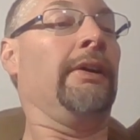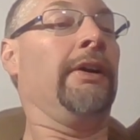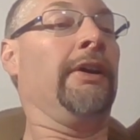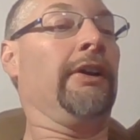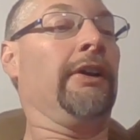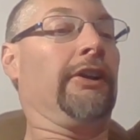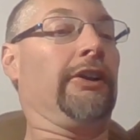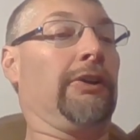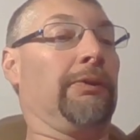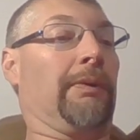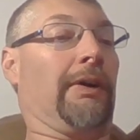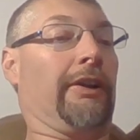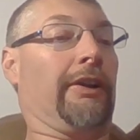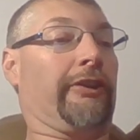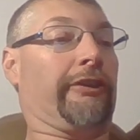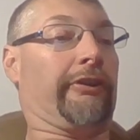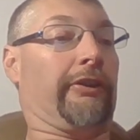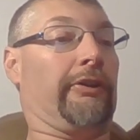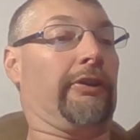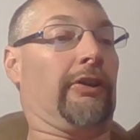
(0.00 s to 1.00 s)
You
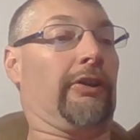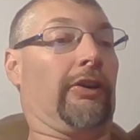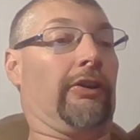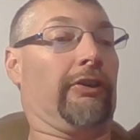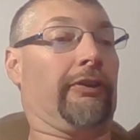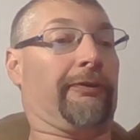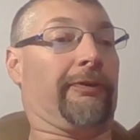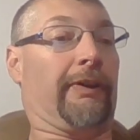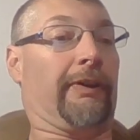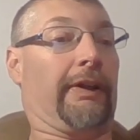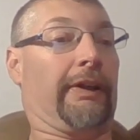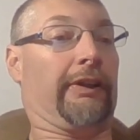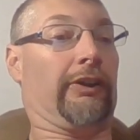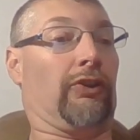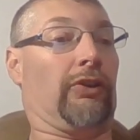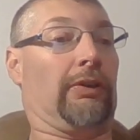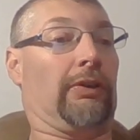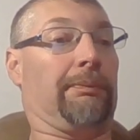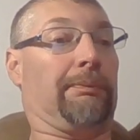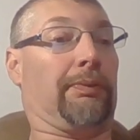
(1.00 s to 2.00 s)
must notify
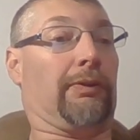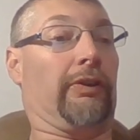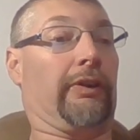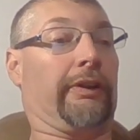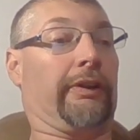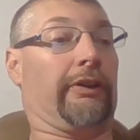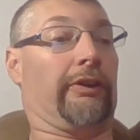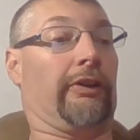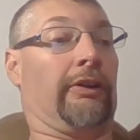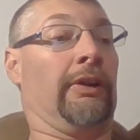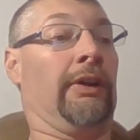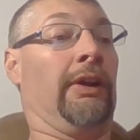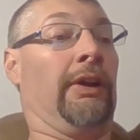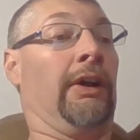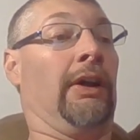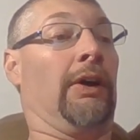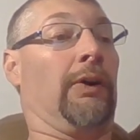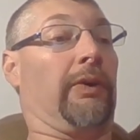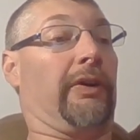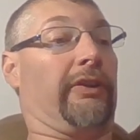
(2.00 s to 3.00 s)
your employer
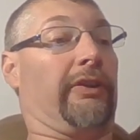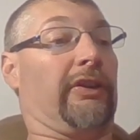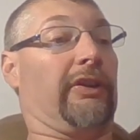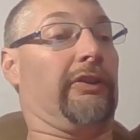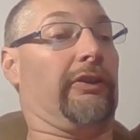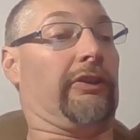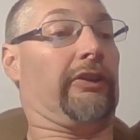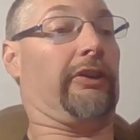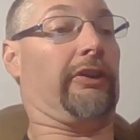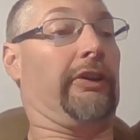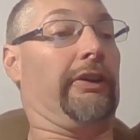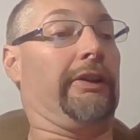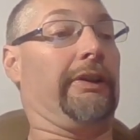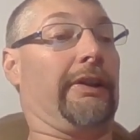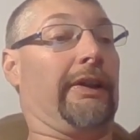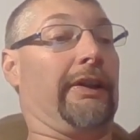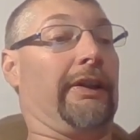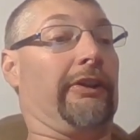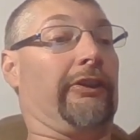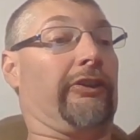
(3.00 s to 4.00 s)
within 30
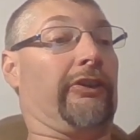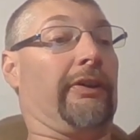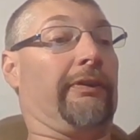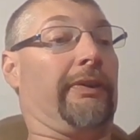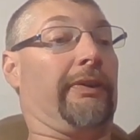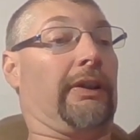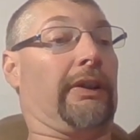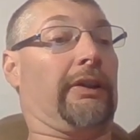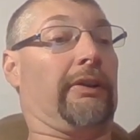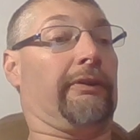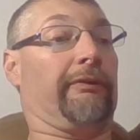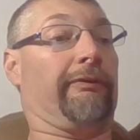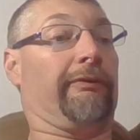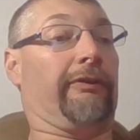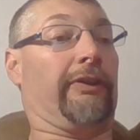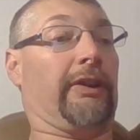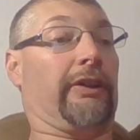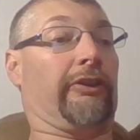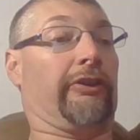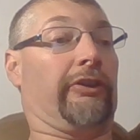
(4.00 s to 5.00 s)
days of a
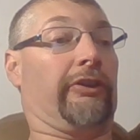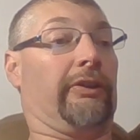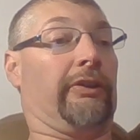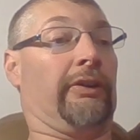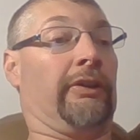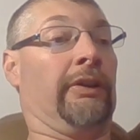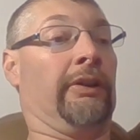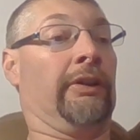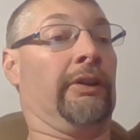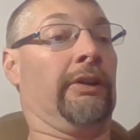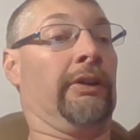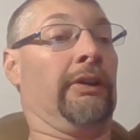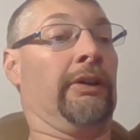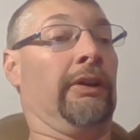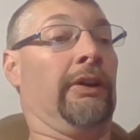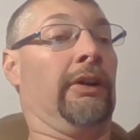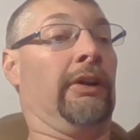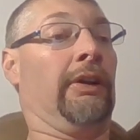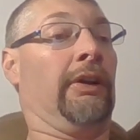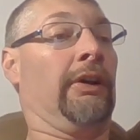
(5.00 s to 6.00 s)
conviction
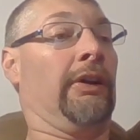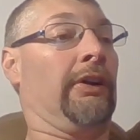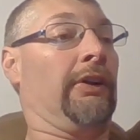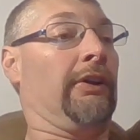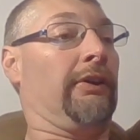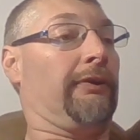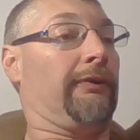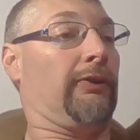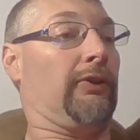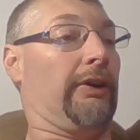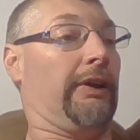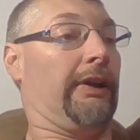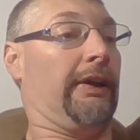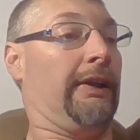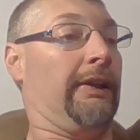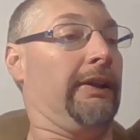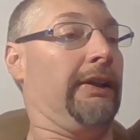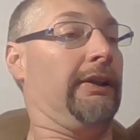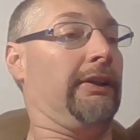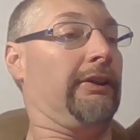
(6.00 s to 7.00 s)
for
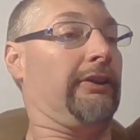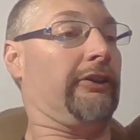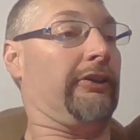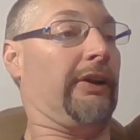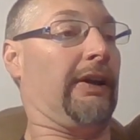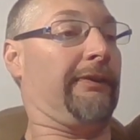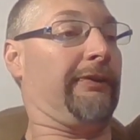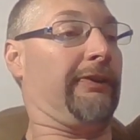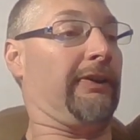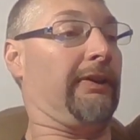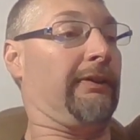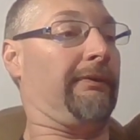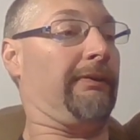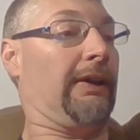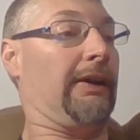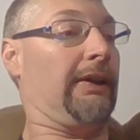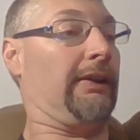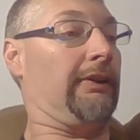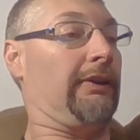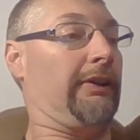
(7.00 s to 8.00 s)
any traffic
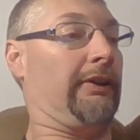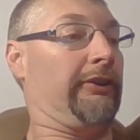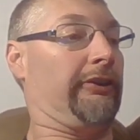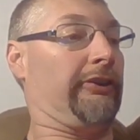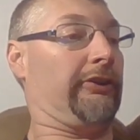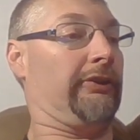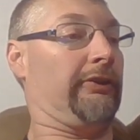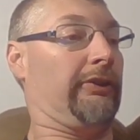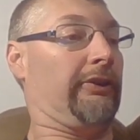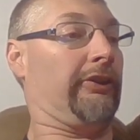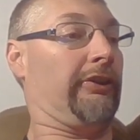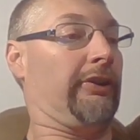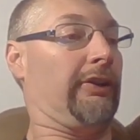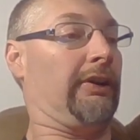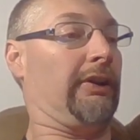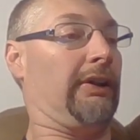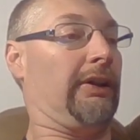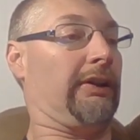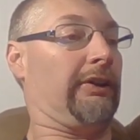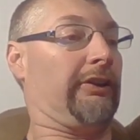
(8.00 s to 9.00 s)
violations
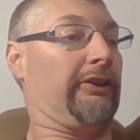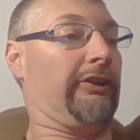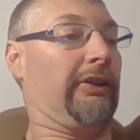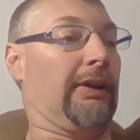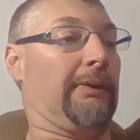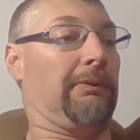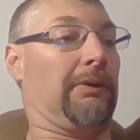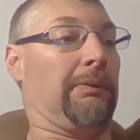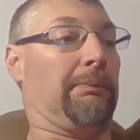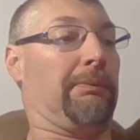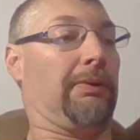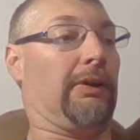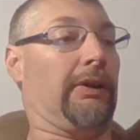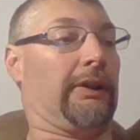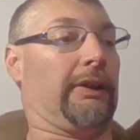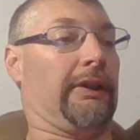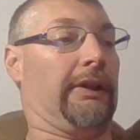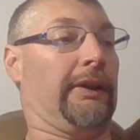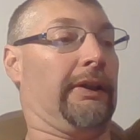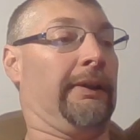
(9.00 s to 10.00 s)
except
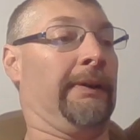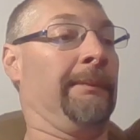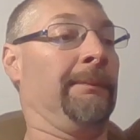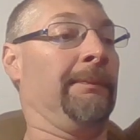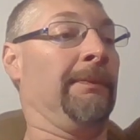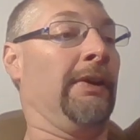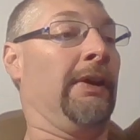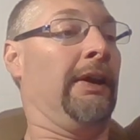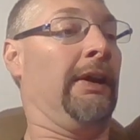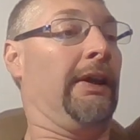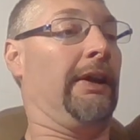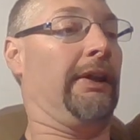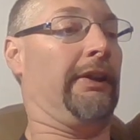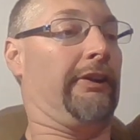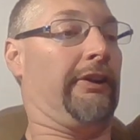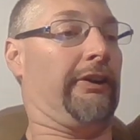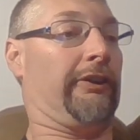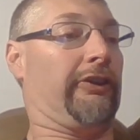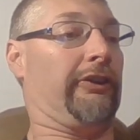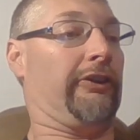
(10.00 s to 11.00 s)
parking.
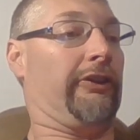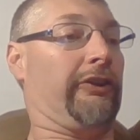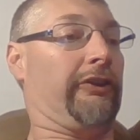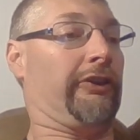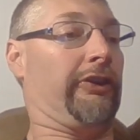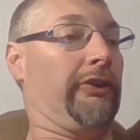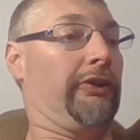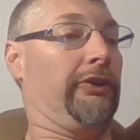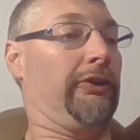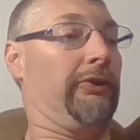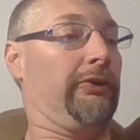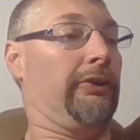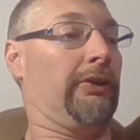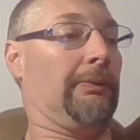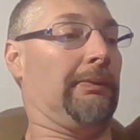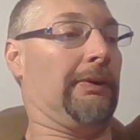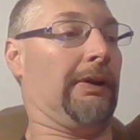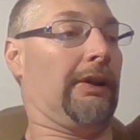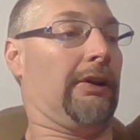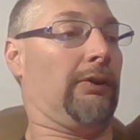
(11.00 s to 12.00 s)
This is true no
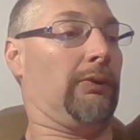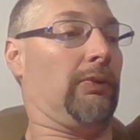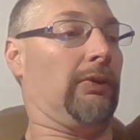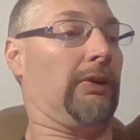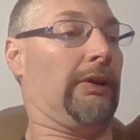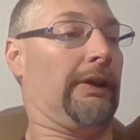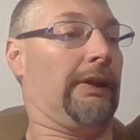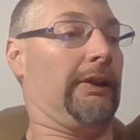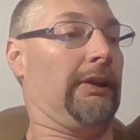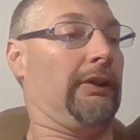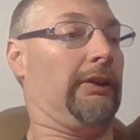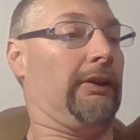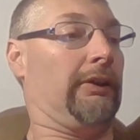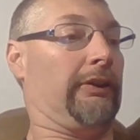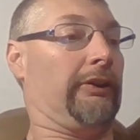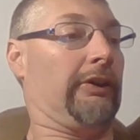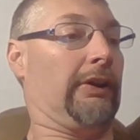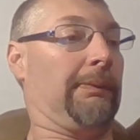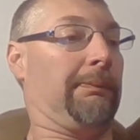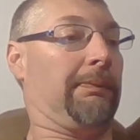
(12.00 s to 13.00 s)
matter what
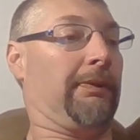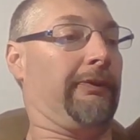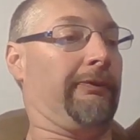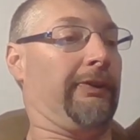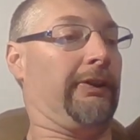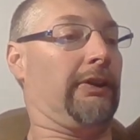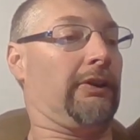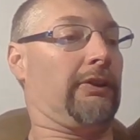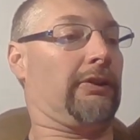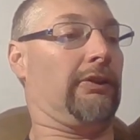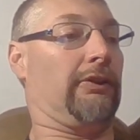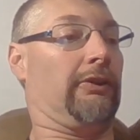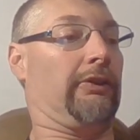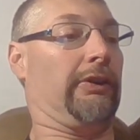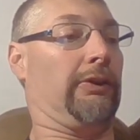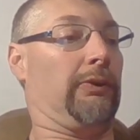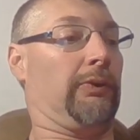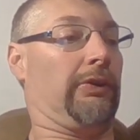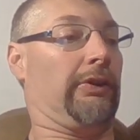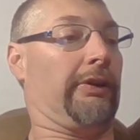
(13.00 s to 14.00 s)
type of vehicle
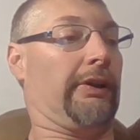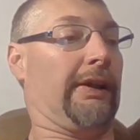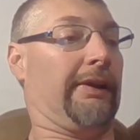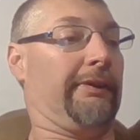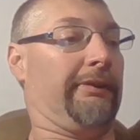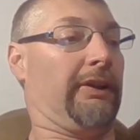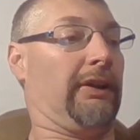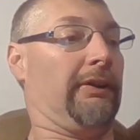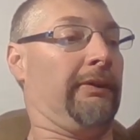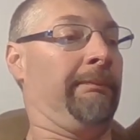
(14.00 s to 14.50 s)
you are driving.